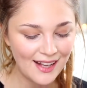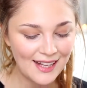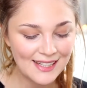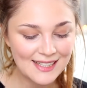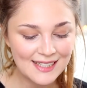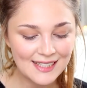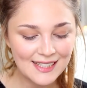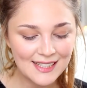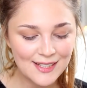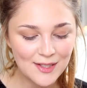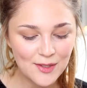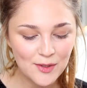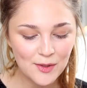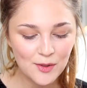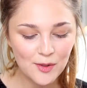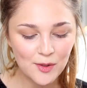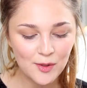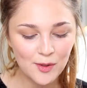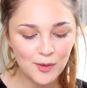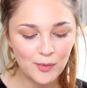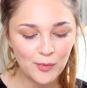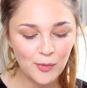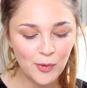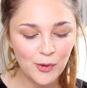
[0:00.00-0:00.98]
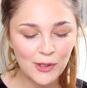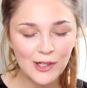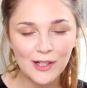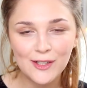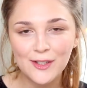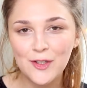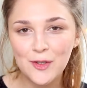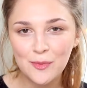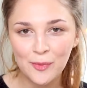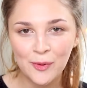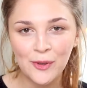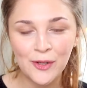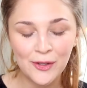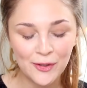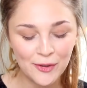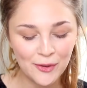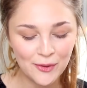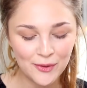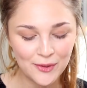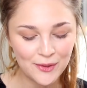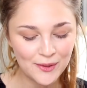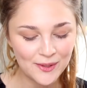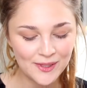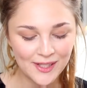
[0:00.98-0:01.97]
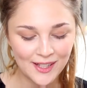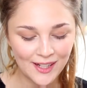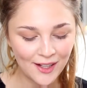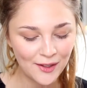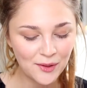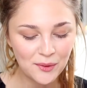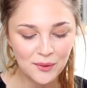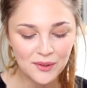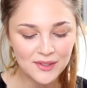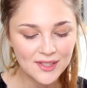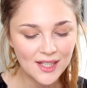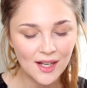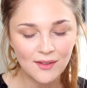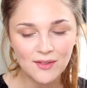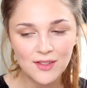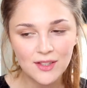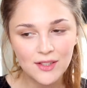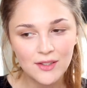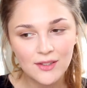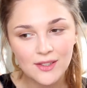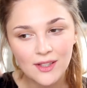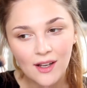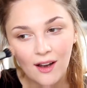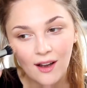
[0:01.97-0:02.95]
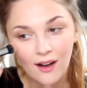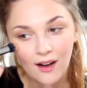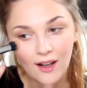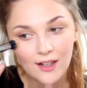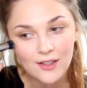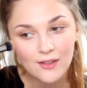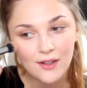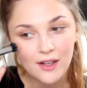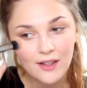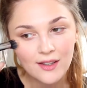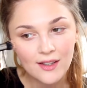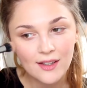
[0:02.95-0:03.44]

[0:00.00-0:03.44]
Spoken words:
As little products as you're putting on your skin, I always have to use a highlighter.